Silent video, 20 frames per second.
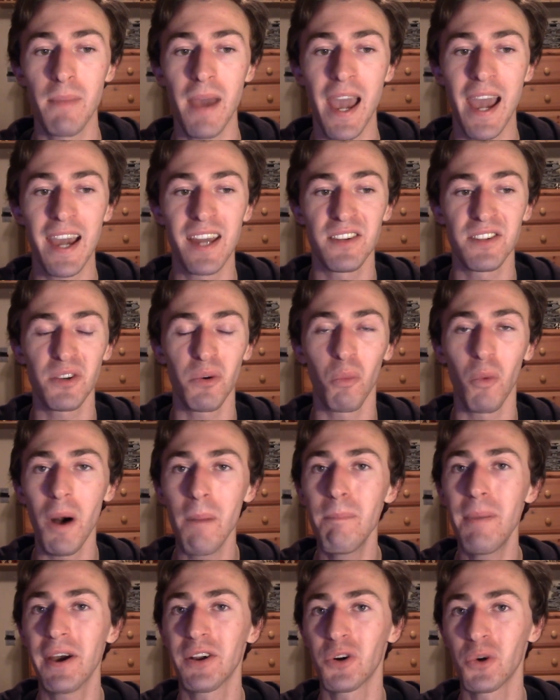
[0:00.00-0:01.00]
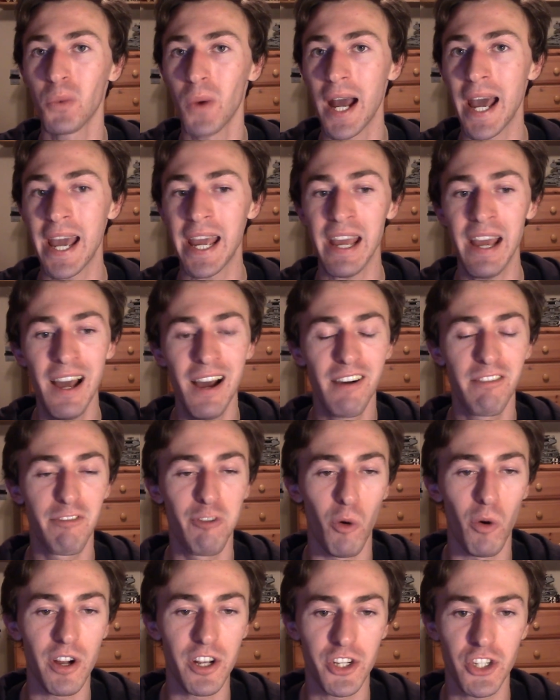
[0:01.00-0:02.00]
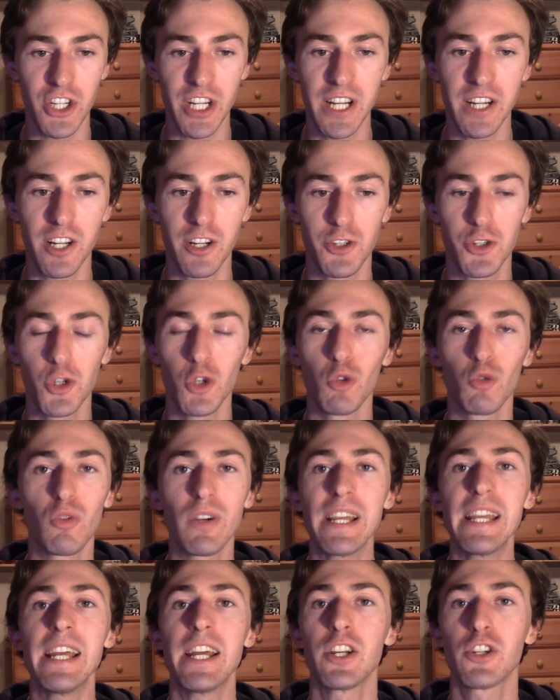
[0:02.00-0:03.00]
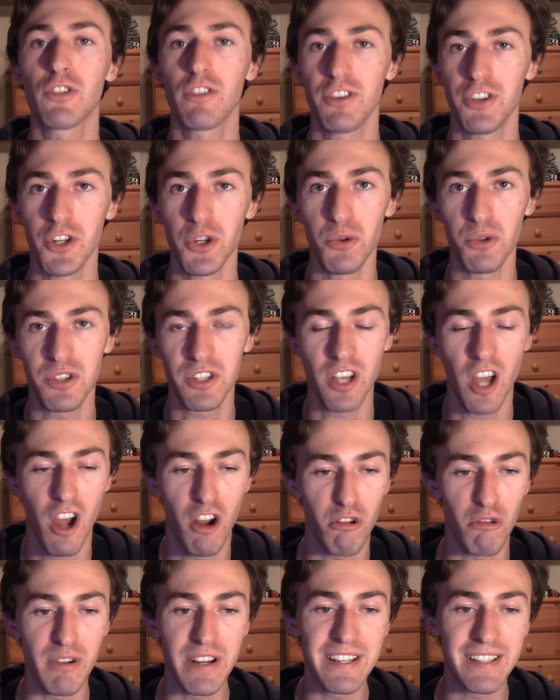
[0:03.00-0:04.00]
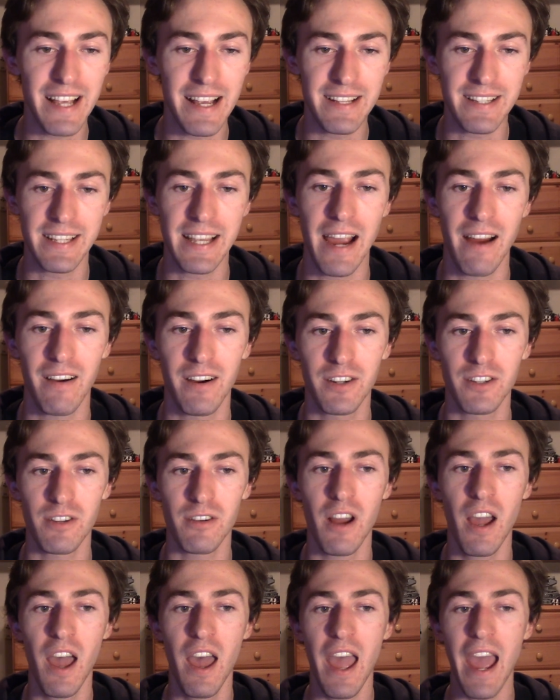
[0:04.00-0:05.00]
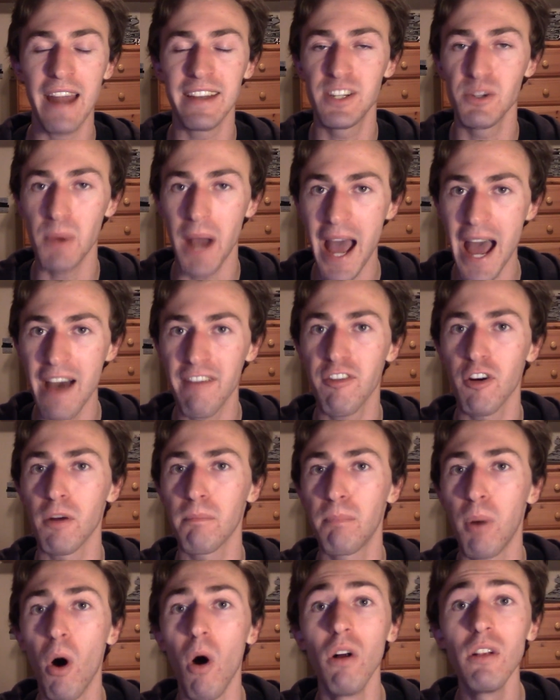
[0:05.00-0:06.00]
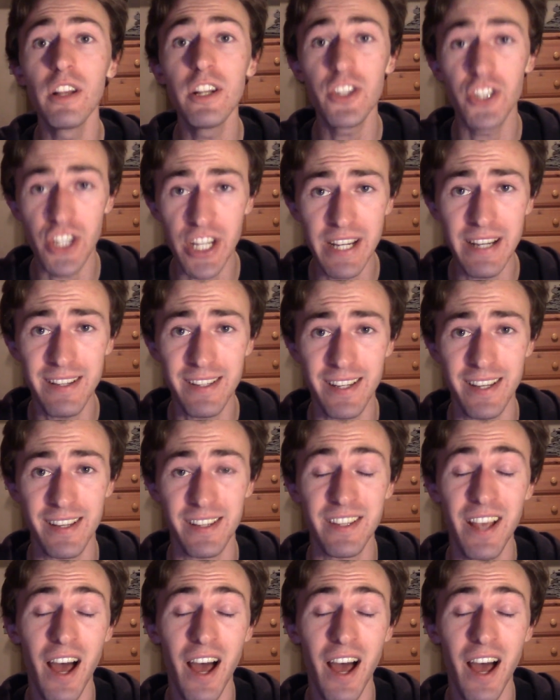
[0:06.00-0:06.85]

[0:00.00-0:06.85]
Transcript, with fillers: And what better way for Ishida to reintroduce Rize's character and to have her pull a Jesus